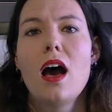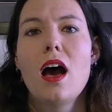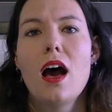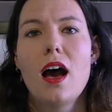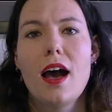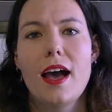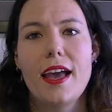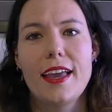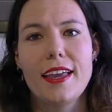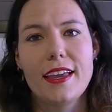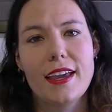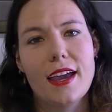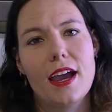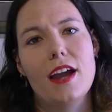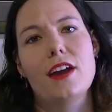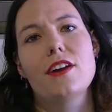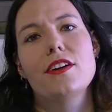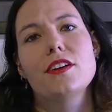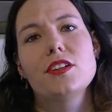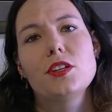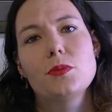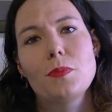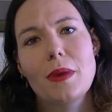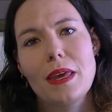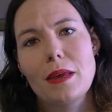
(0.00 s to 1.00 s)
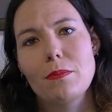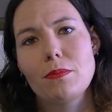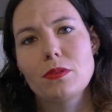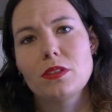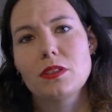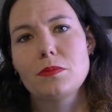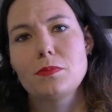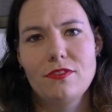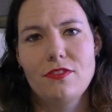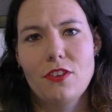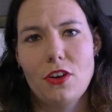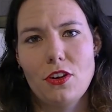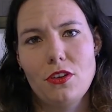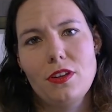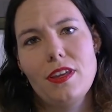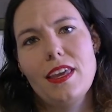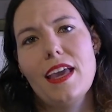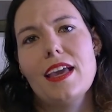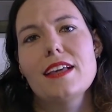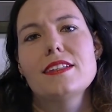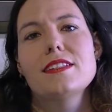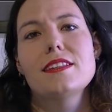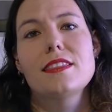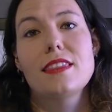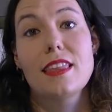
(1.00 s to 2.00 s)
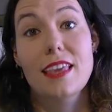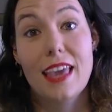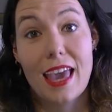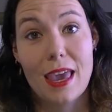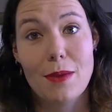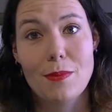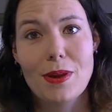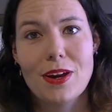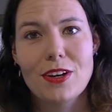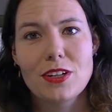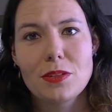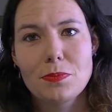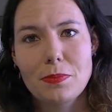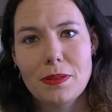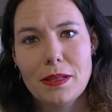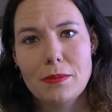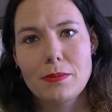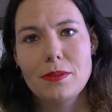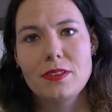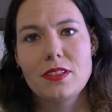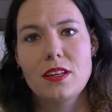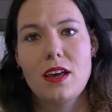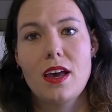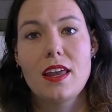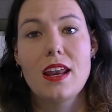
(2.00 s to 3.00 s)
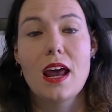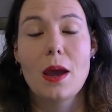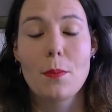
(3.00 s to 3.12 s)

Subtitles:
I encourage people to vote yes in the gay marriage plebiscite.